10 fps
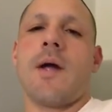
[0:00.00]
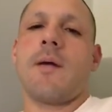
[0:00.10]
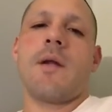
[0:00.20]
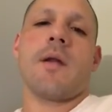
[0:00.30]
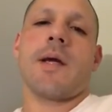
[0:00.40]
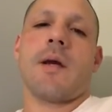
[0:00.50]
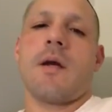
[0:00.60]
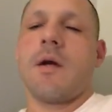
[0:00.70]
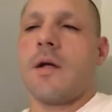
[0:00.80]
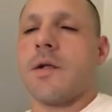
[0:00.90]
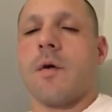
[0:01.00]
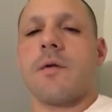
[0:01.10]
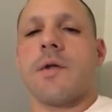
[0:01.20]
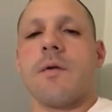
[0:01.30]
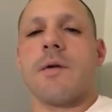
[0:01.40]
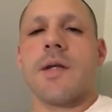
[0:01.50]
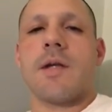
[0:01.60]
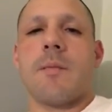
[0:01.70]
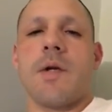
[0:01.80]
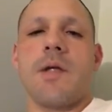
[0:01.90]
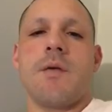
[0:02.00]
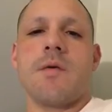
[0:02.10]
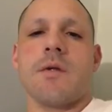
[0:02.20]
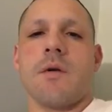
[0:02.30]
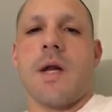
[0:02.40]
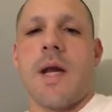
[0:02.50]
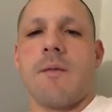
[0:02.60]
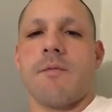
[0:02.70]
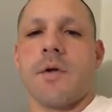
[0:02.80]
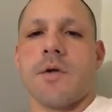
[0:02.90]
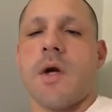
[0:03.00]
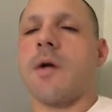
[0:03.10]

And like, don't think that I'm going to use your name for your show.